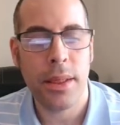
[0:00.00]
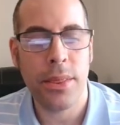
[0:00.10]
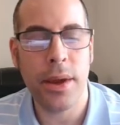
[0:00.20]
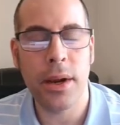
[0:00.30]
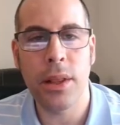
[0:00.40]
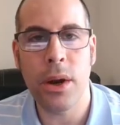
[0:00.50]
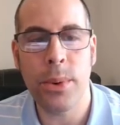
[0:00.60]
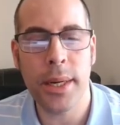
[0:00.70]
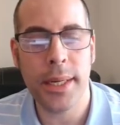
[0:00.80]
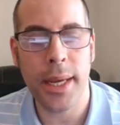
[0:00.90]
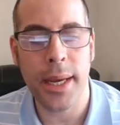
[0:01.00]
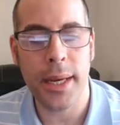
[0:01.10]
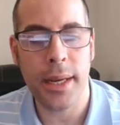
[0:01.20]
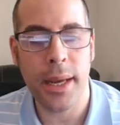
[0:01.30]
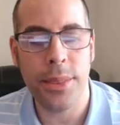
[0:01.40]
They're low in
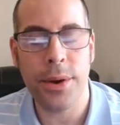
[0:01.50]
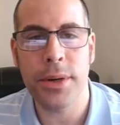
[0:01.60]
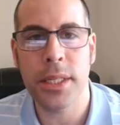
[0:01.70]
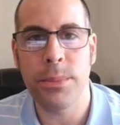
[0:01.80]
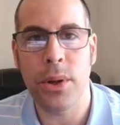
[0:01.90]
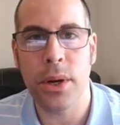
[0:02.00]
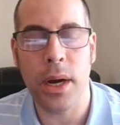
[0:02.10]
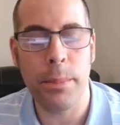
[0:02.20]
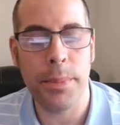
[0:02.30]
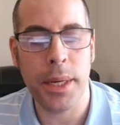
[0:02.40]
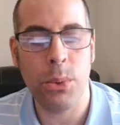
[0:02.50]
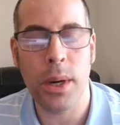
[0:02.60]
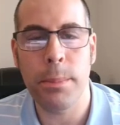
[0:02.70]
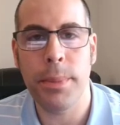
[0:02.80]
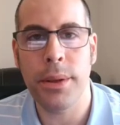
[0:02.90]
debt, and they're a small company,
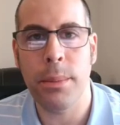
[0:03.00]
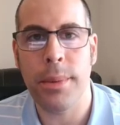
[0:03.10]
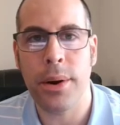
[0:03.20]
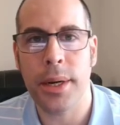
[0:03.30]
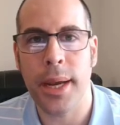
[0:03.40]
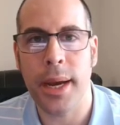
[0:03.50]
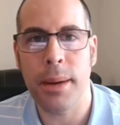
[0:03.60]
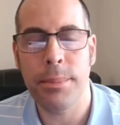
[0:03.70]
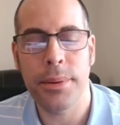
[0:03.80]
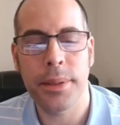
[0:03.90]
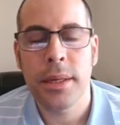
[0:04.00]
1 billion market cap.